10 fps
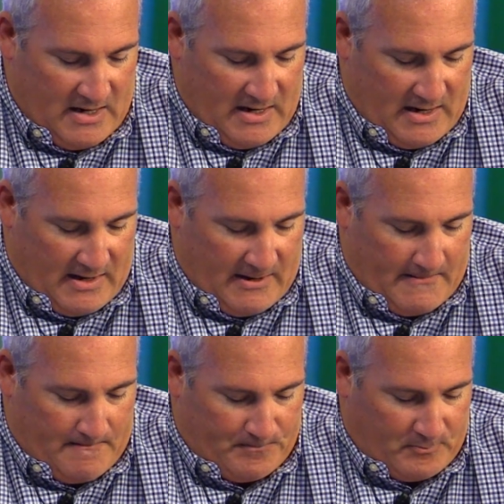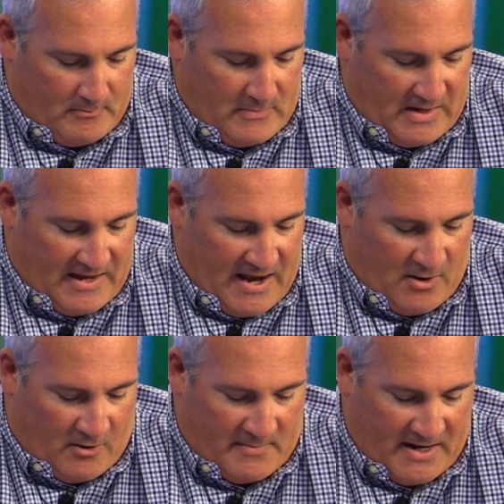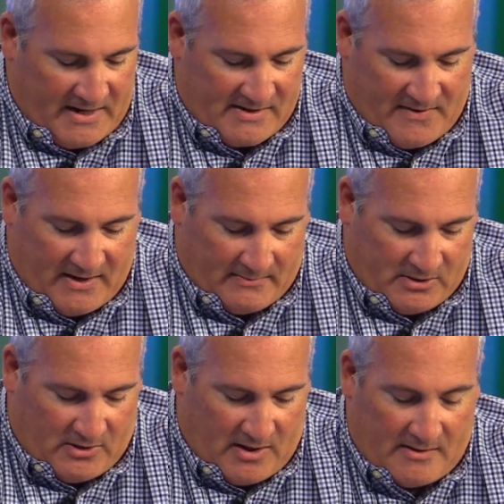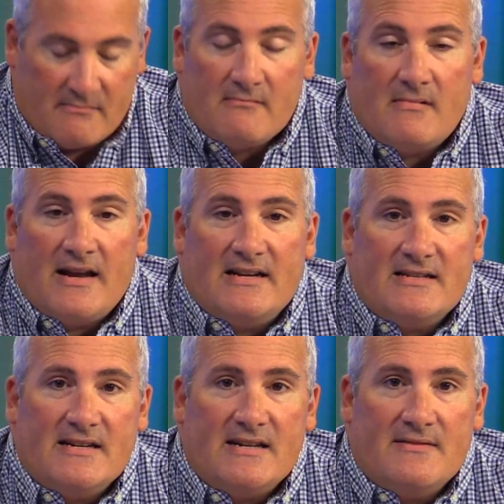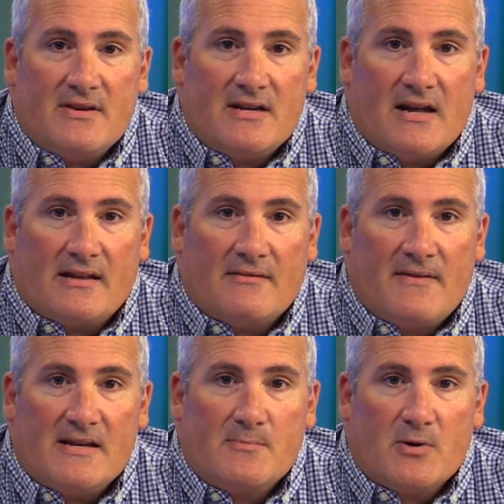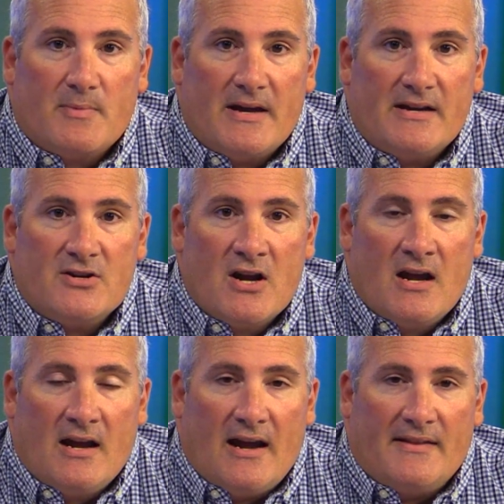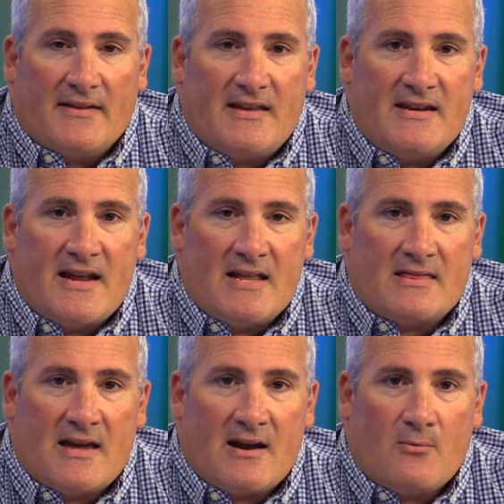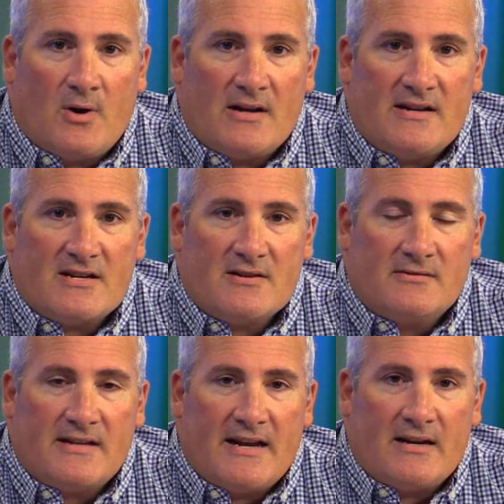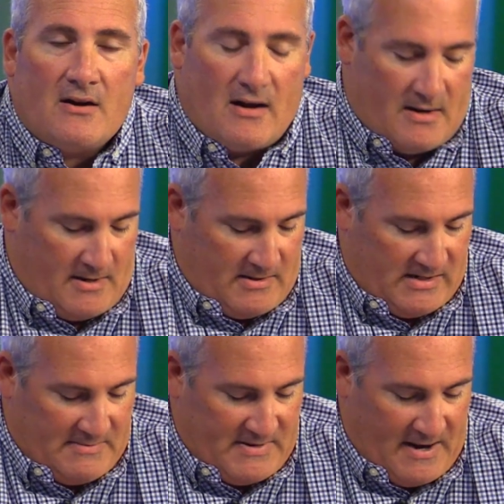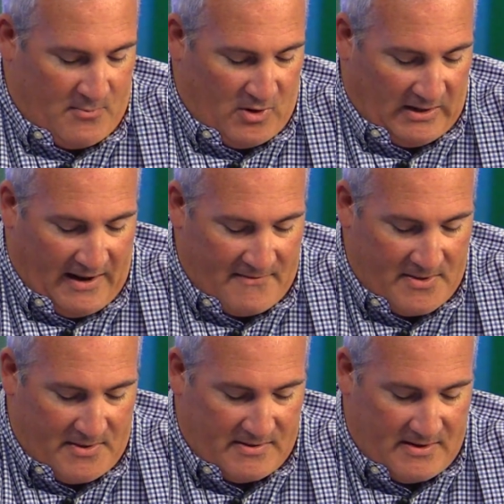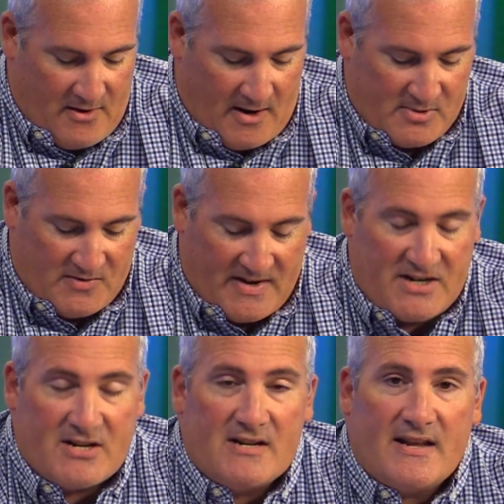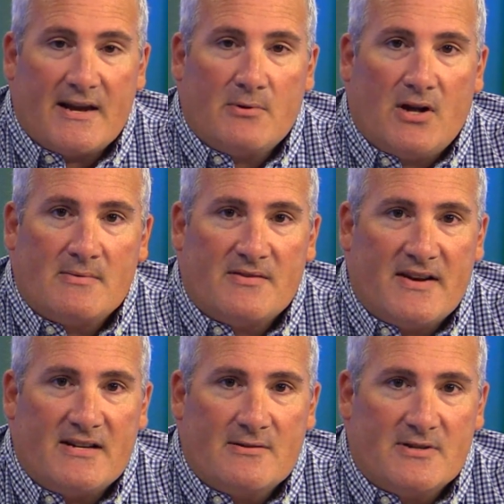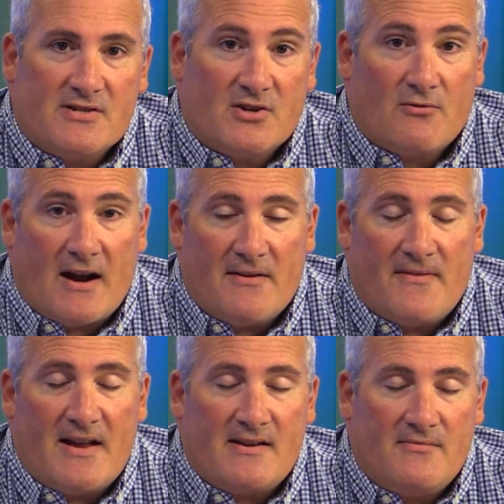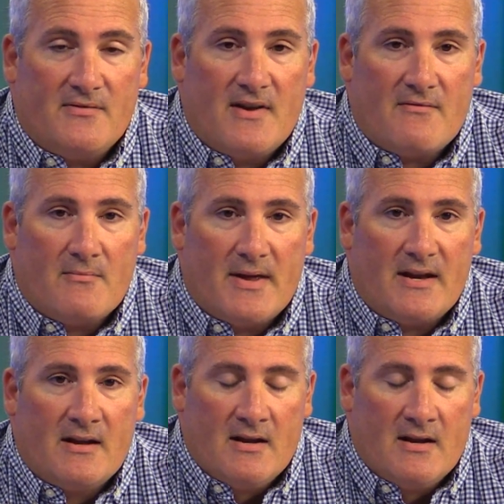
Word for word: Um, Again, all meetings available on HCTV and the Facebook page. And the key date there, one additional date, uh, September 11th, the observation, the annual observation, which is a great event if you've never been,